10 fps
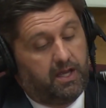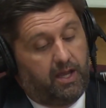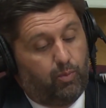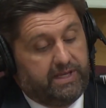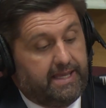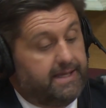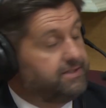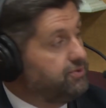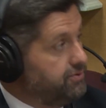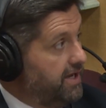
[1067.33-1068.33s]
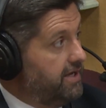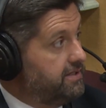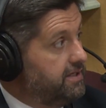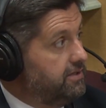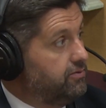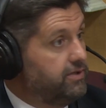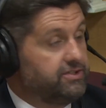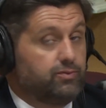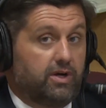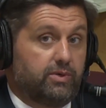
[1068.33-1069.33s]
And we can't do that. And the
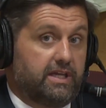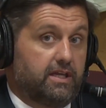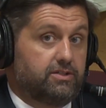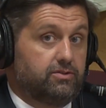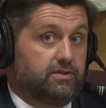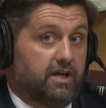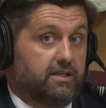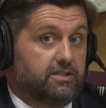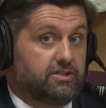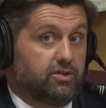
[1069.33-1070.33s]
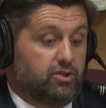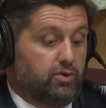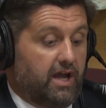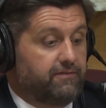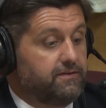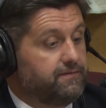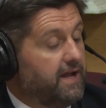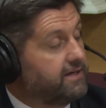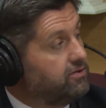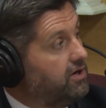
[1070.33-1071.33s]
reason why we can't do that is you have to
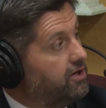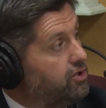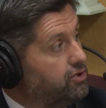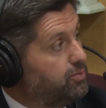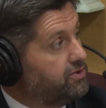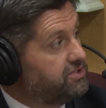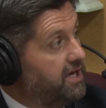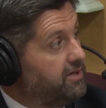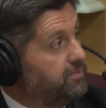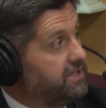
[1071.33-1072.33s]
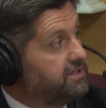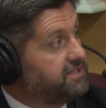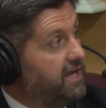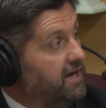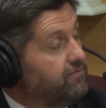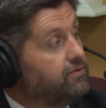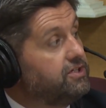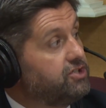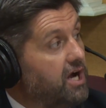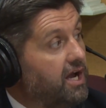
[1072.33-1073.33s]
factor on 100%, because
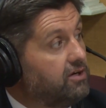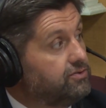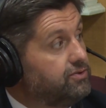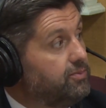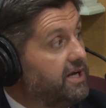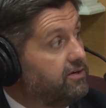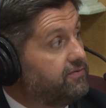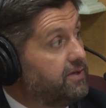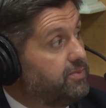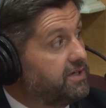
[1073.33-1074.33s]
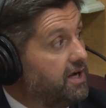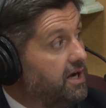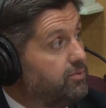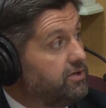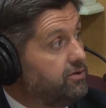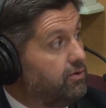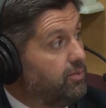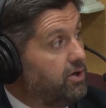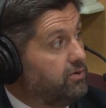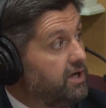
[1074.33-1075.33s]
every child, no matter if they pick hybrid or
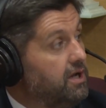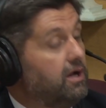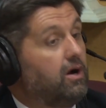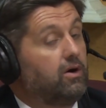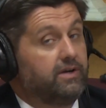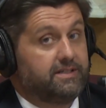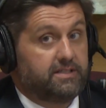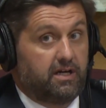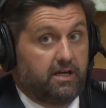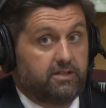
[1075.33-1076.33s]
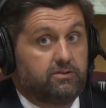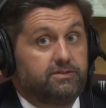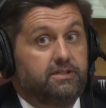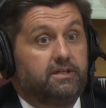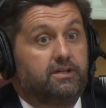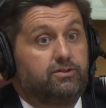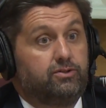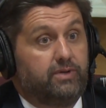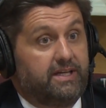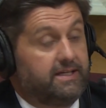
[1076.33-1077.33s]
remote, are entitled
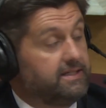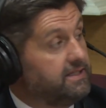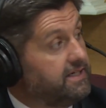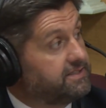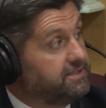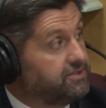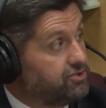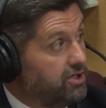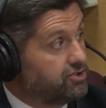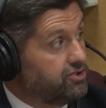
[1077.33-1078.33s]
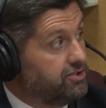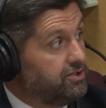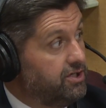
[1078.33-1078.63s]
to in-class instruction.